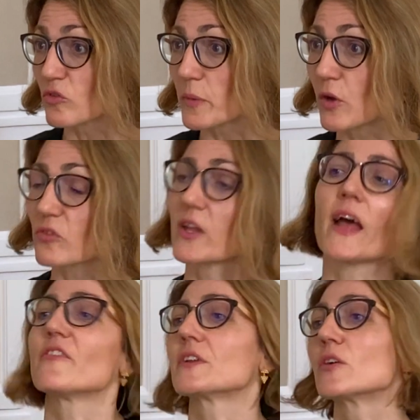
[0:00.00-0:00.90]
because they
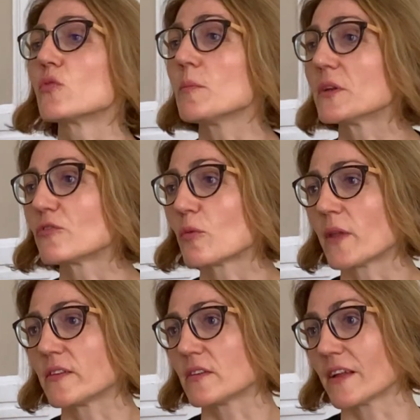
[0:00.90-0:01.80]
have an agreement from
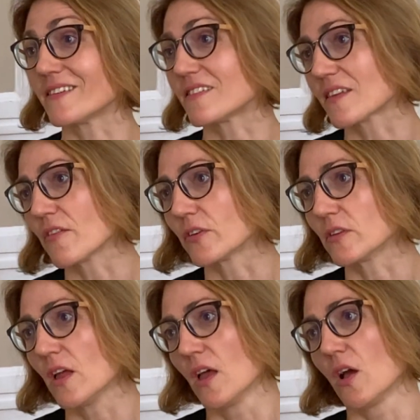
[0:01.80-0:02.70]

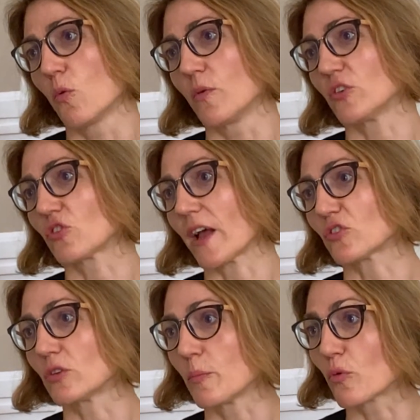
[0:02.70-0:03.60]
1997 which
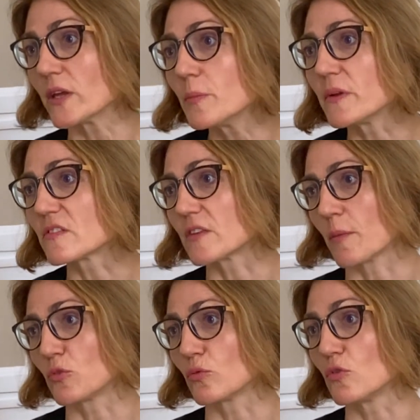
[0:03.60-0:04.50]
actually prohibits
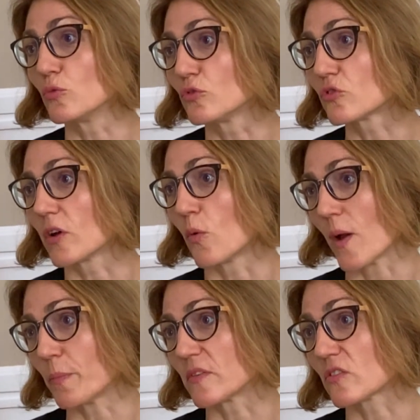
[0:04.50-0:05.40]
them to use
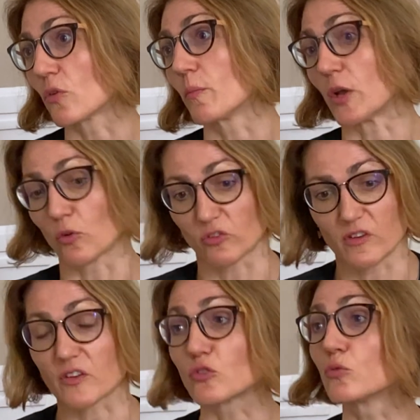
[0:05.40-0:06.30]
weapons, because
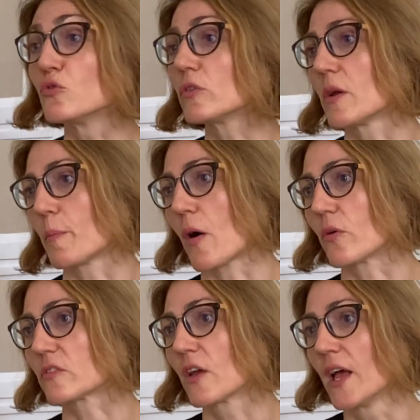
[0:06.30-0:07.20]
these are two nuclear
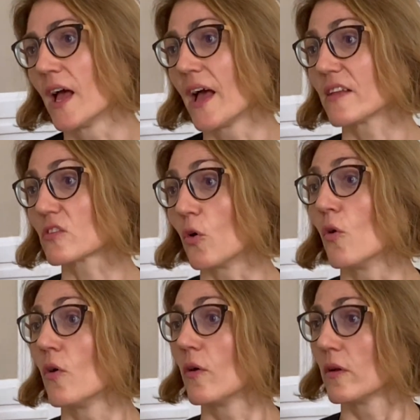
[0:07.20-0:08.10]
powers.
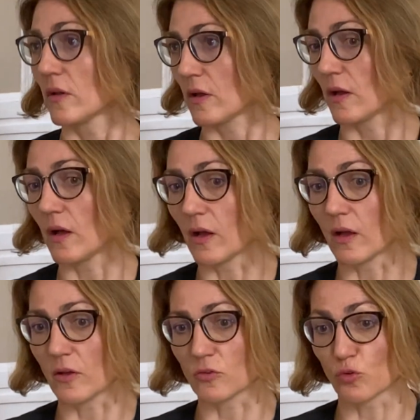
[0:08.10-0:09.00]
So,
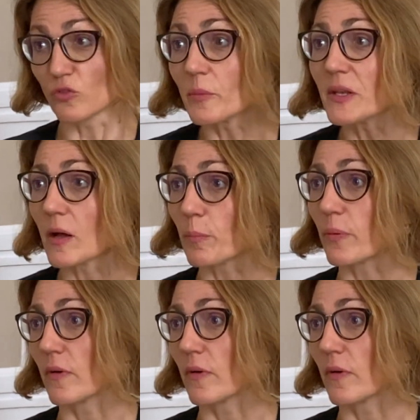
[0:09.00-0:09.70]
to sum it up,